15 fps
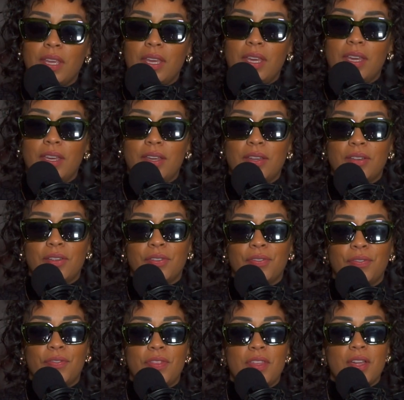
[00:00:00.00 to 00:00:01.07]

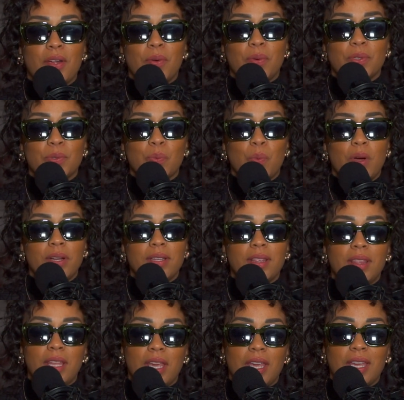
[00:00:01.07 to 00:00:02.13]
If there was one
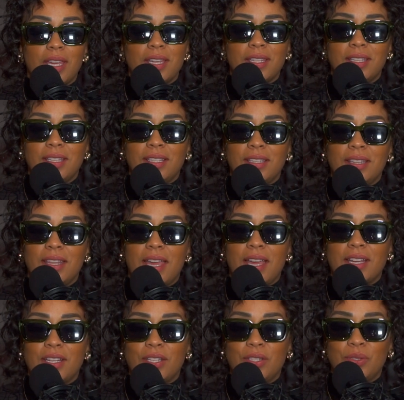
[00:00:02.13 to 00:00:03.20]
thing
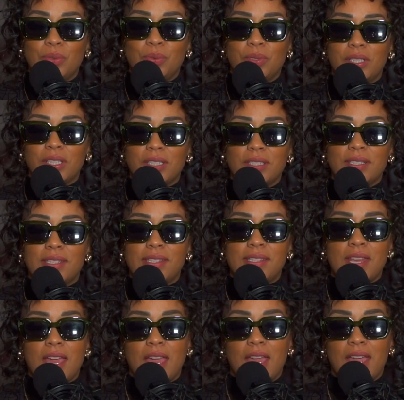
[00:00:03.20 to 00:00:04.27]
that you could
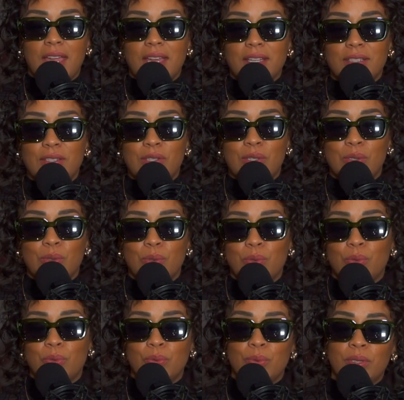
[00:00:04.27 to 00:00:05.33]
say
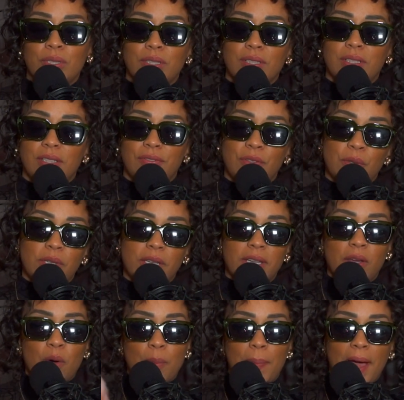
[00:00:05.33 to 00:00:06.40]
to, if you could
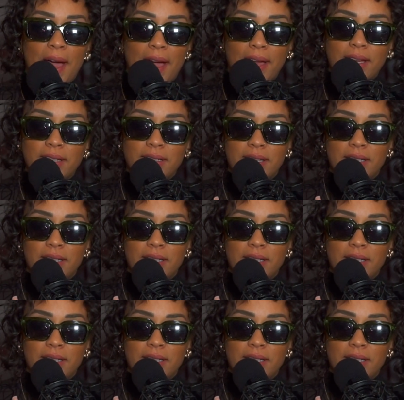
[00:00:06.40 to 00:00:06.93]
go back,